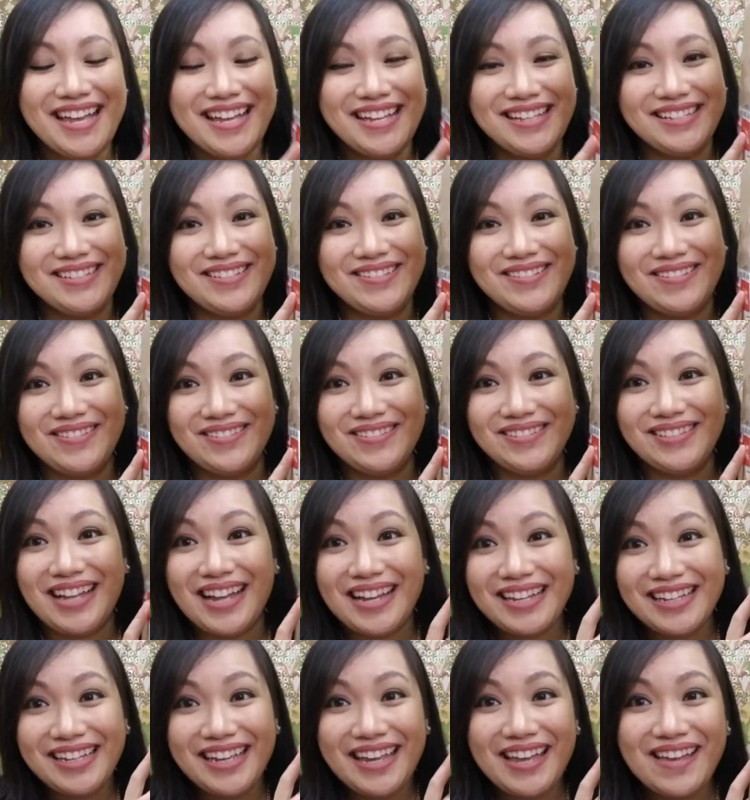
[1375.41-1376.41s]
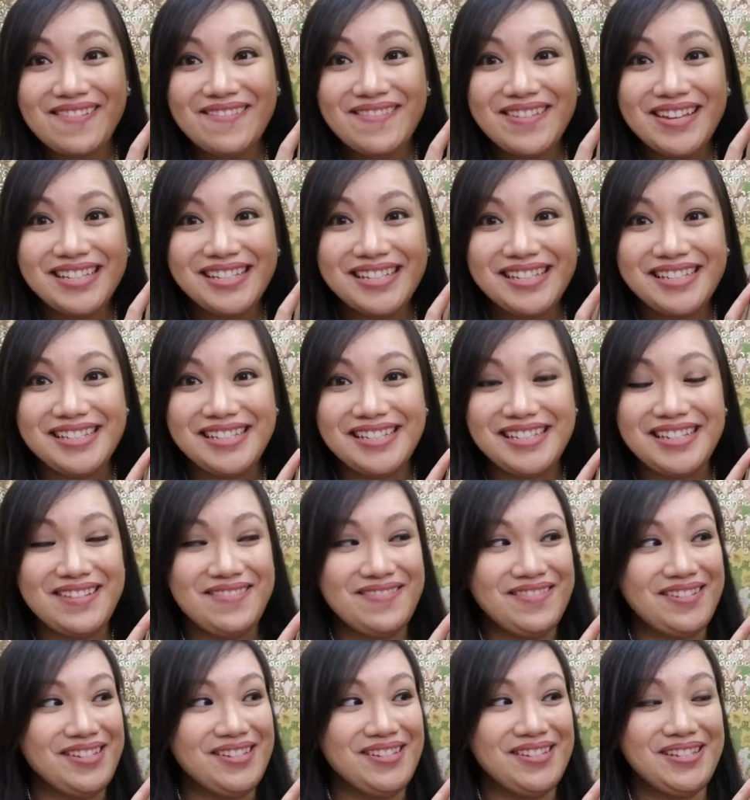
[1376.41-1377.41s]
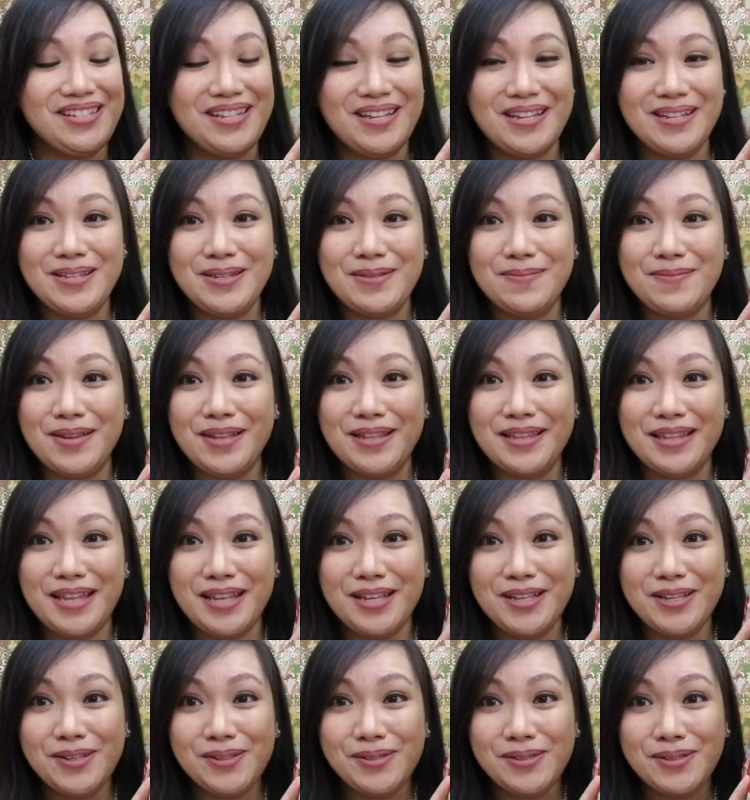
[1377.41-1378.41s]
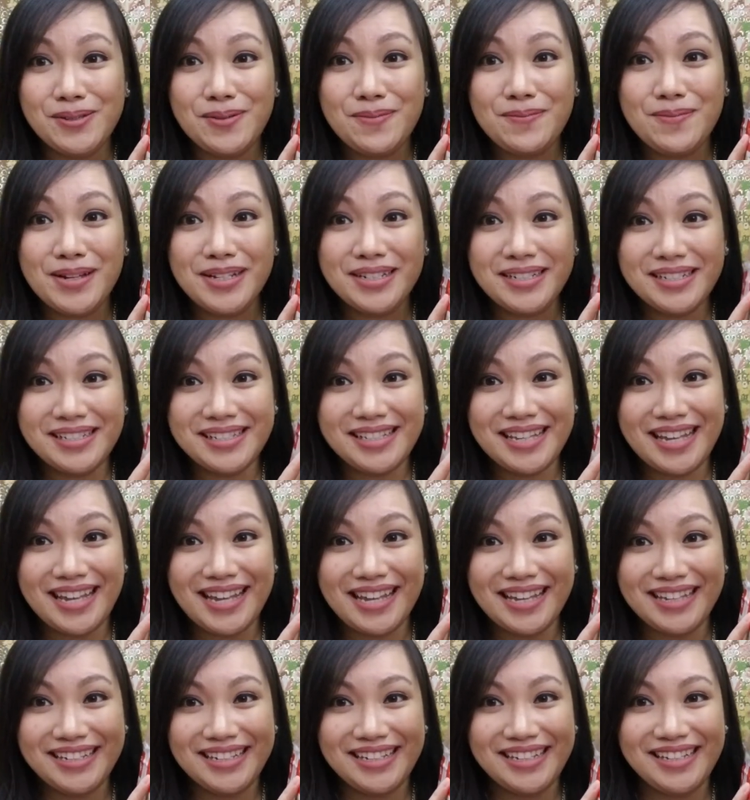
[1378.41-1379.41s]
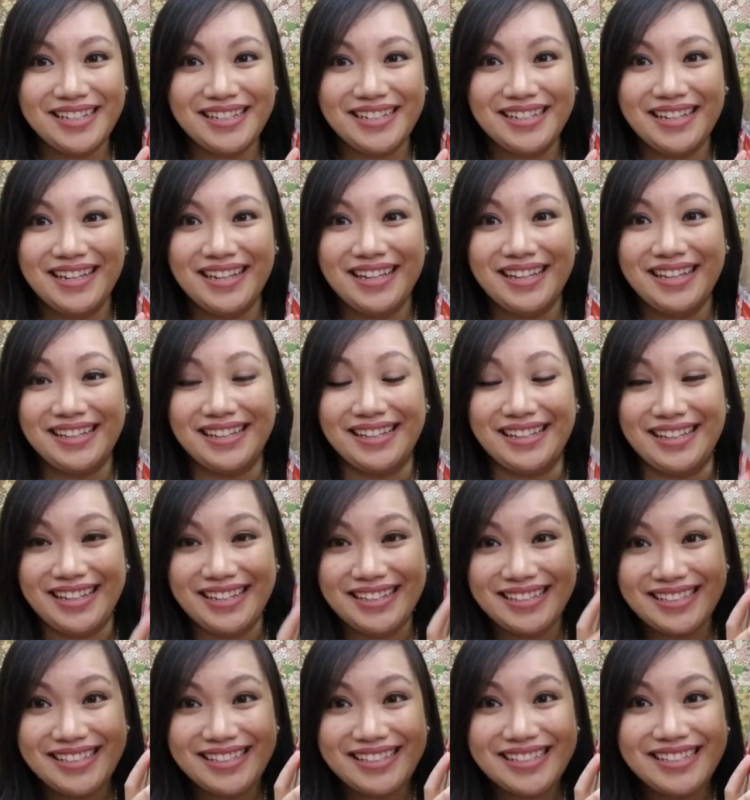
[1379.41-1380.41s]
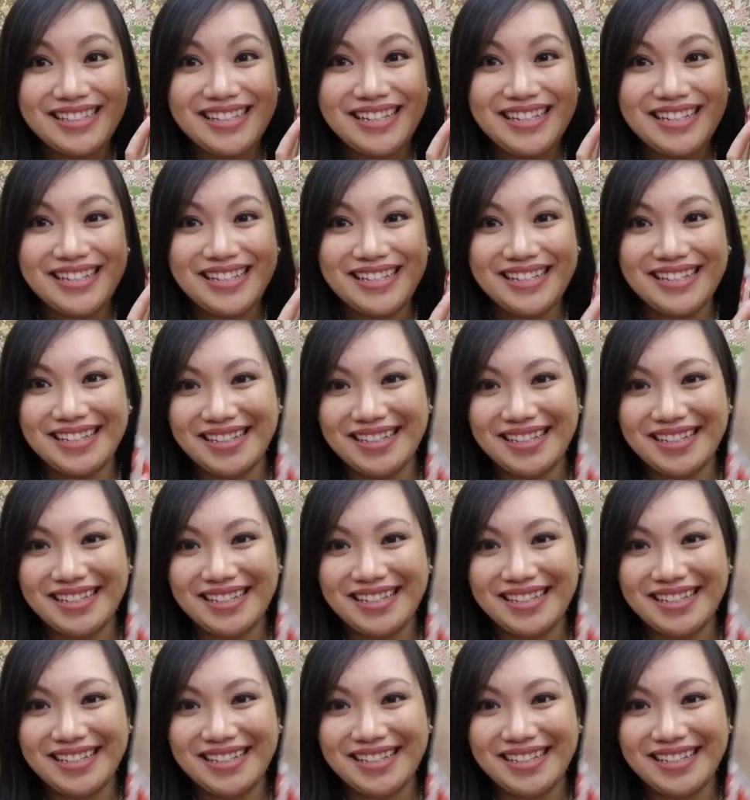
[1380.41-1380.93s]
So I can't wait to see what you sent to me. Thank you so much, Sandy. Let's see.